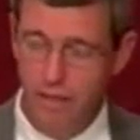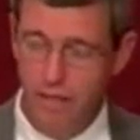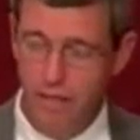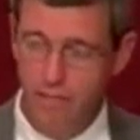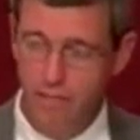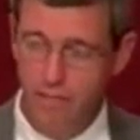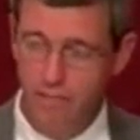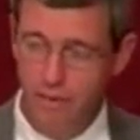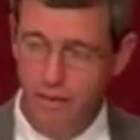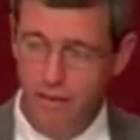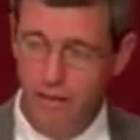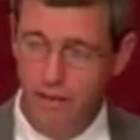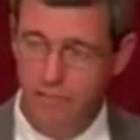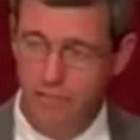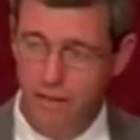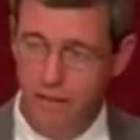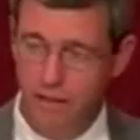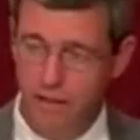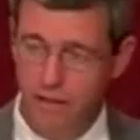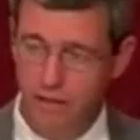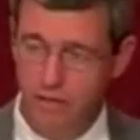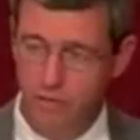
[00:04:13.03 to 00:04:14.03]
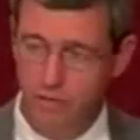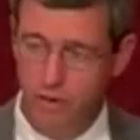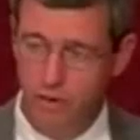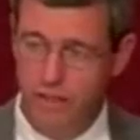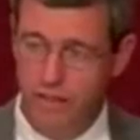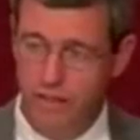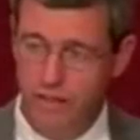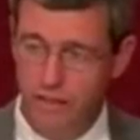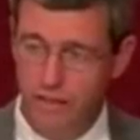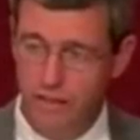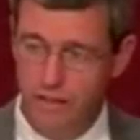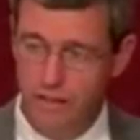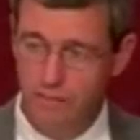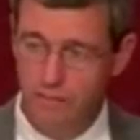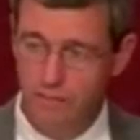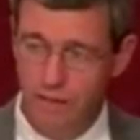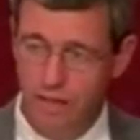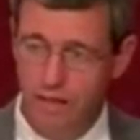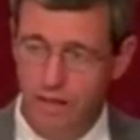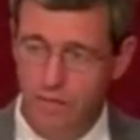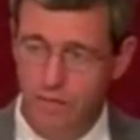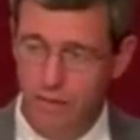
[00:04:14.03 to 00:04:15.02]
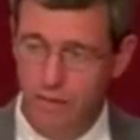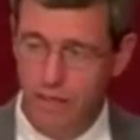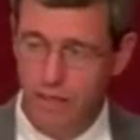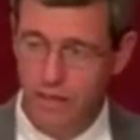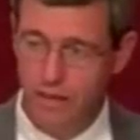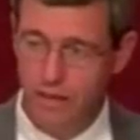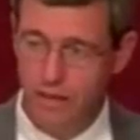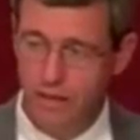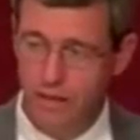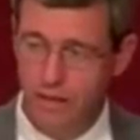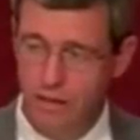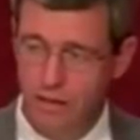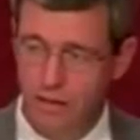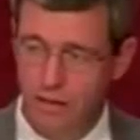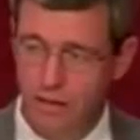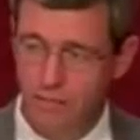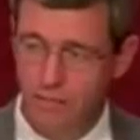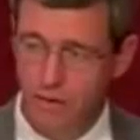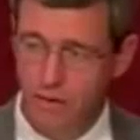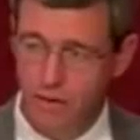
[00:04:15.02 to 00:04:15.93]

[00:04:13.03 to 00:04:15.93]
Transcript: but I believe that He is raising up young men